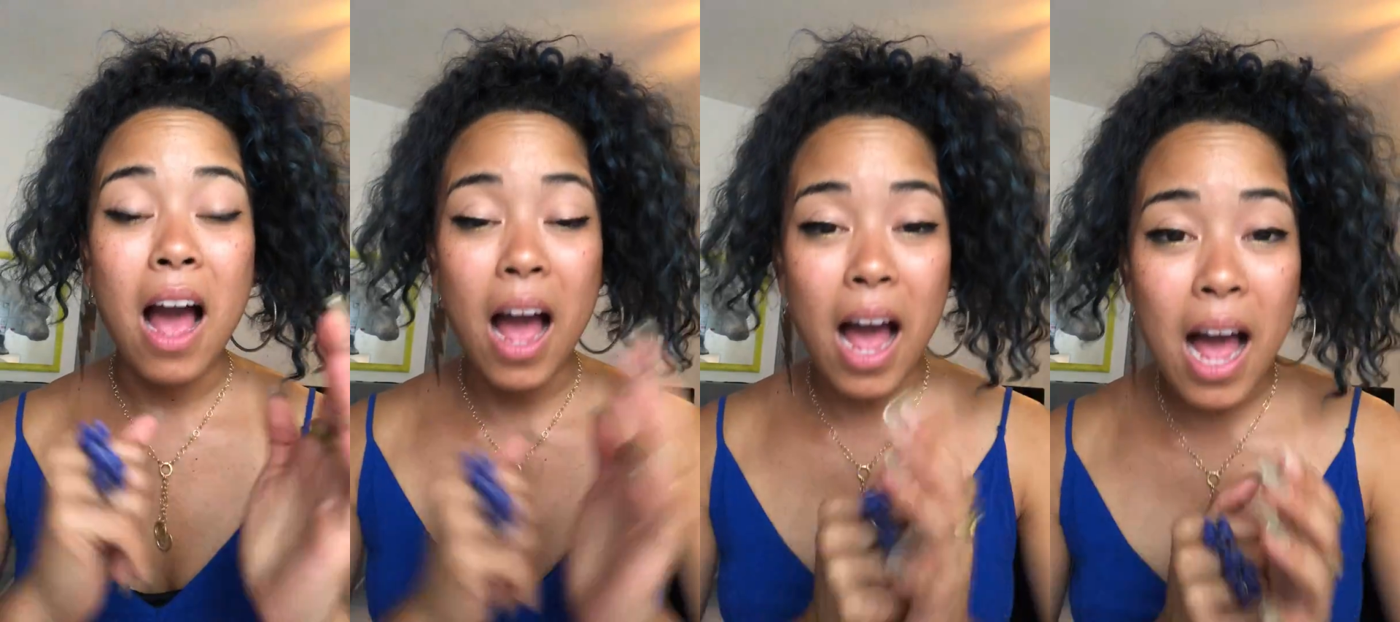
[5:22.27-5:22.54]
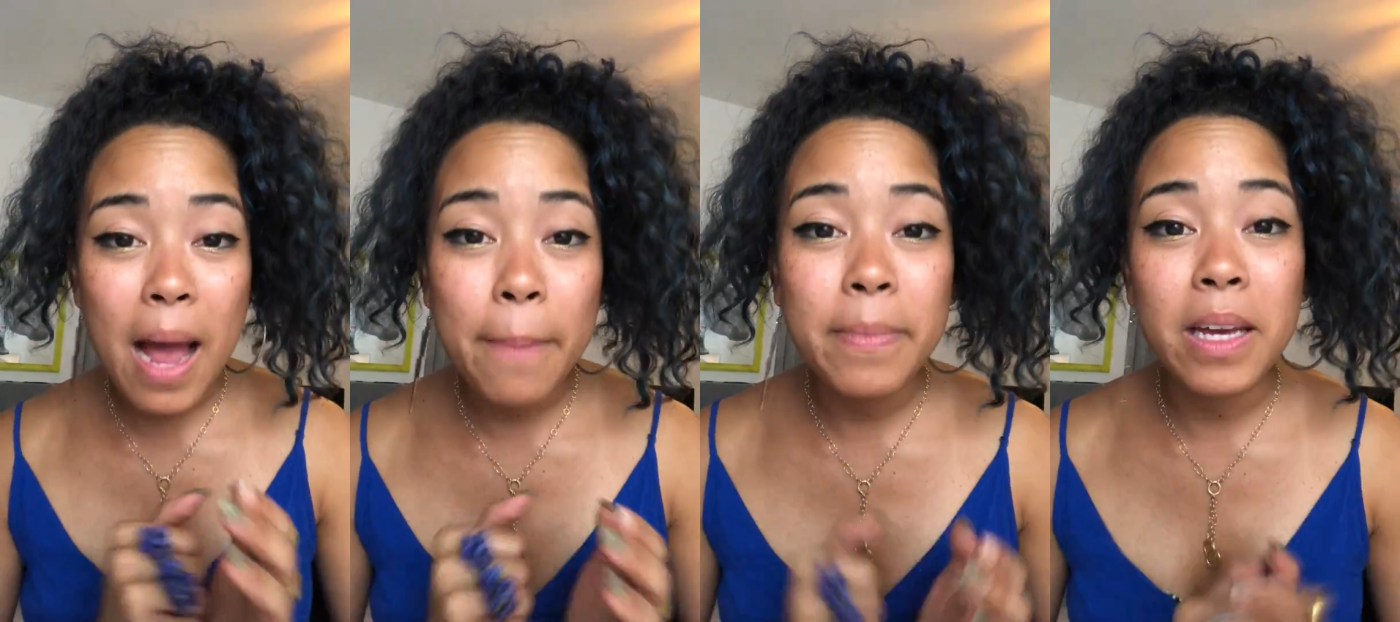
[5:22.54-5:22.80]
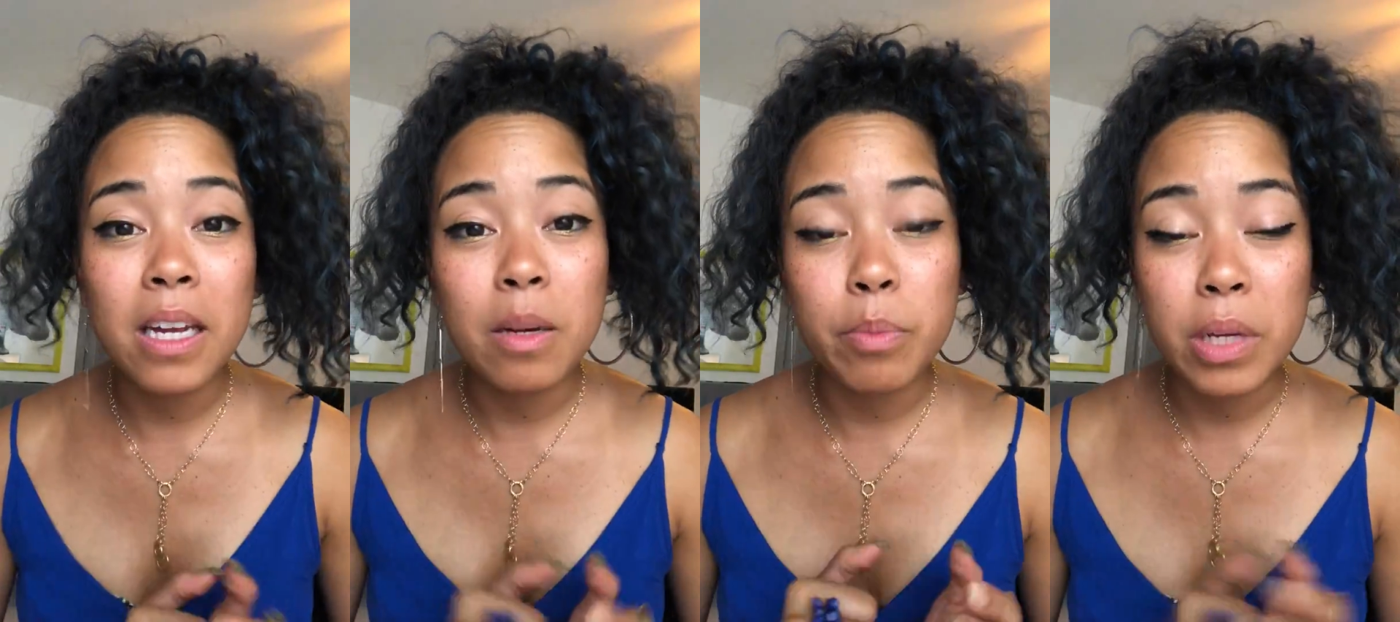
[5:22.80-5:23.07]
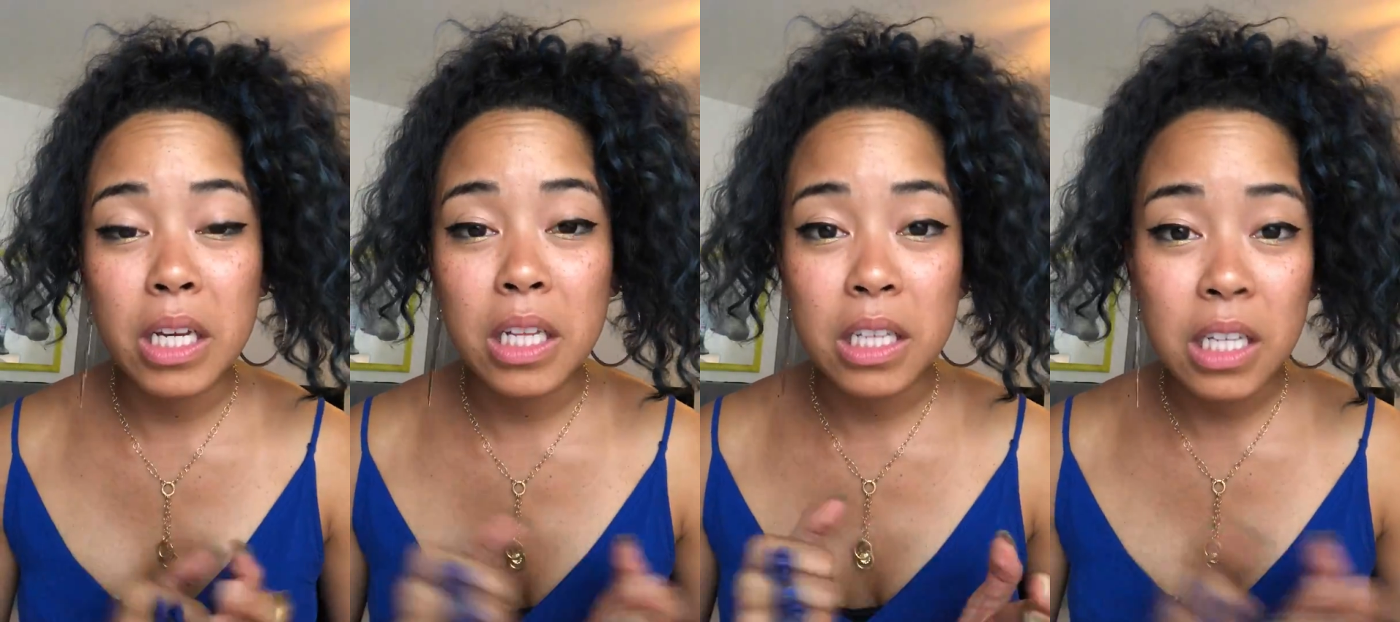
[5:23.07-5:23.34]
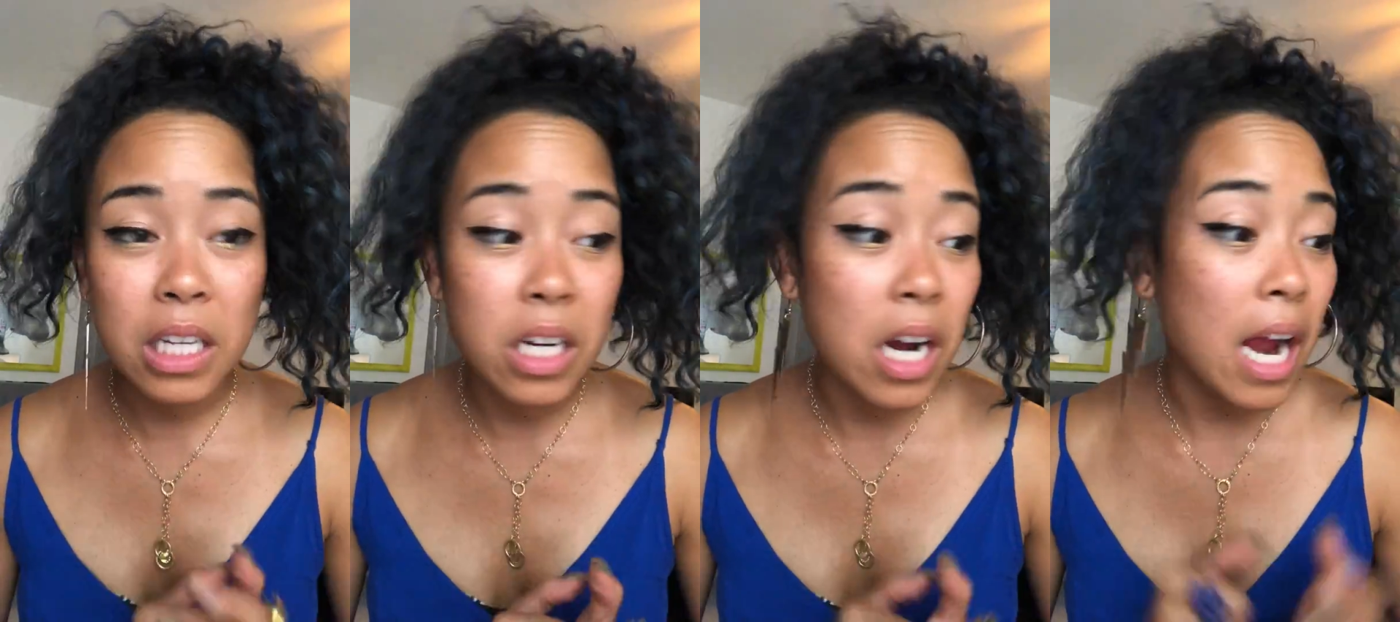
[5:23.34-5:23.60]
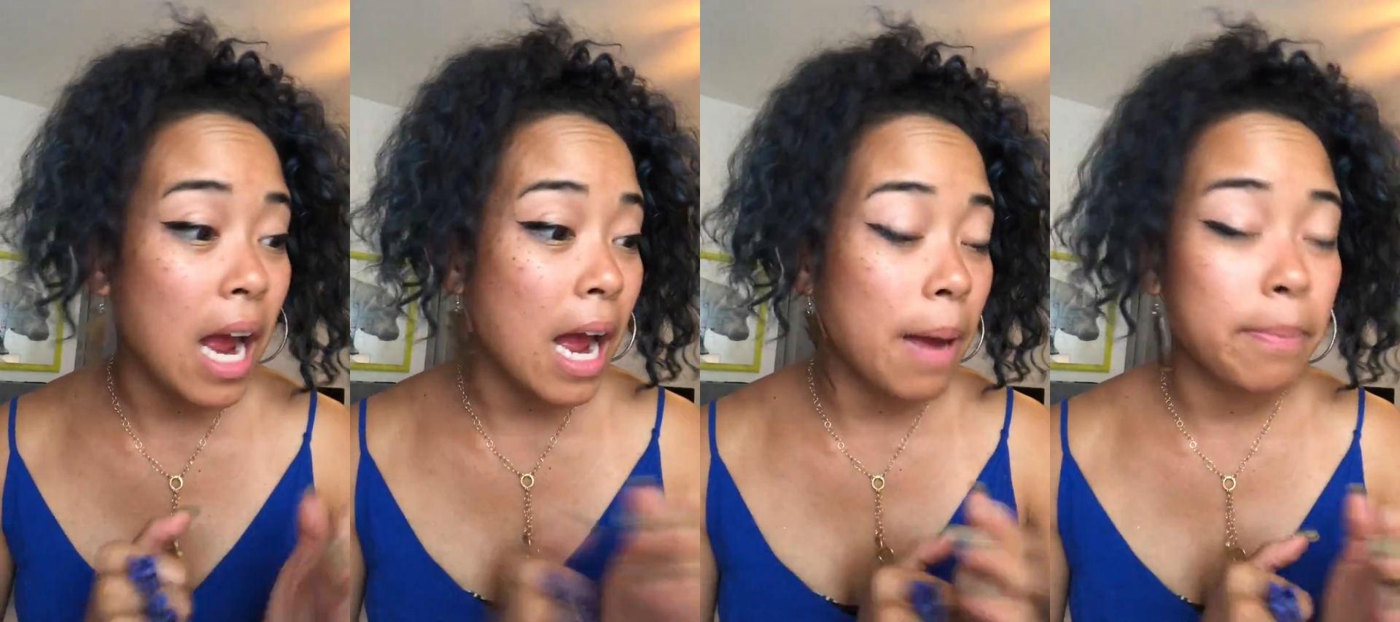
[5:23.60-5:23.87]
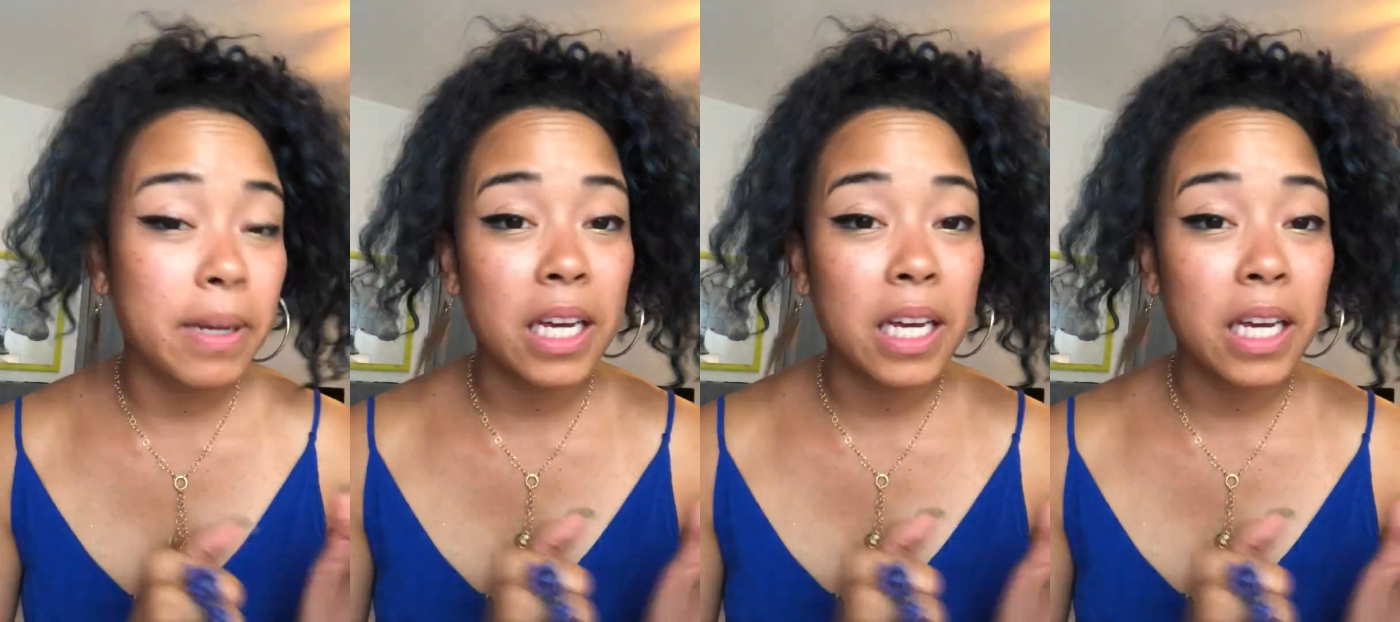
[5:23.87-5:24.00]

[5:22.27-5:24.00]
I'm gonna be a leader, I'm